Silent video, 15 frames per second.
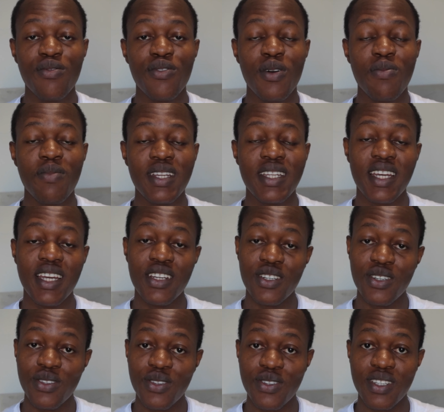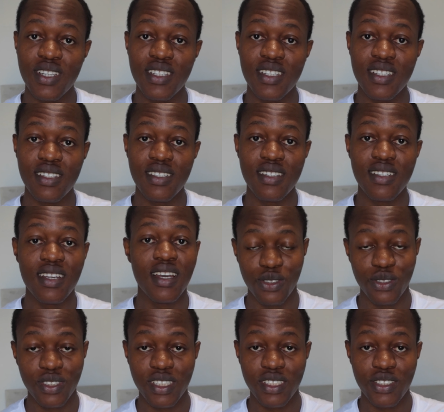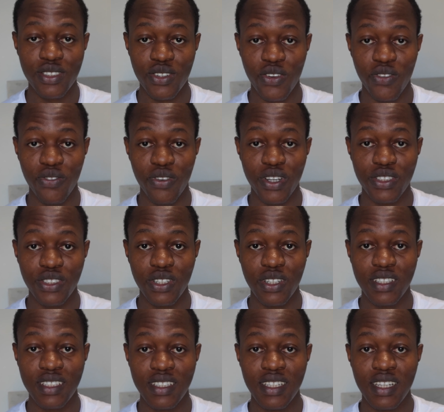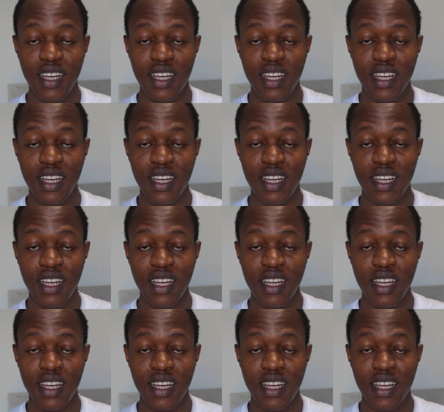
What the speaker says: from medication dosages conversion,